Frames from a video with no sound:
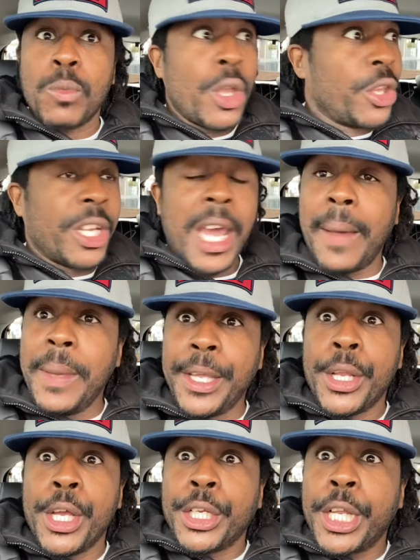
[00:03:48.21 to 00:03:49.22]
You know what I mean?
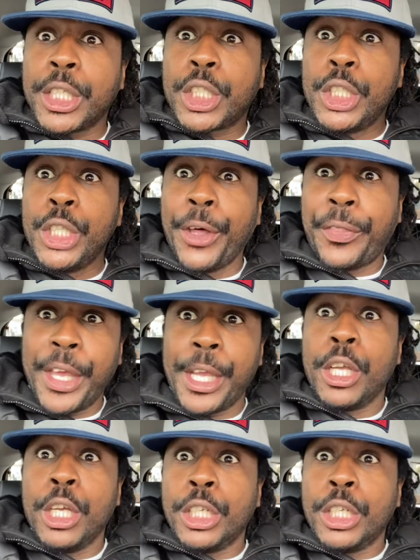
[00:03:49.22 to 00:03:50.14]
There's nothing.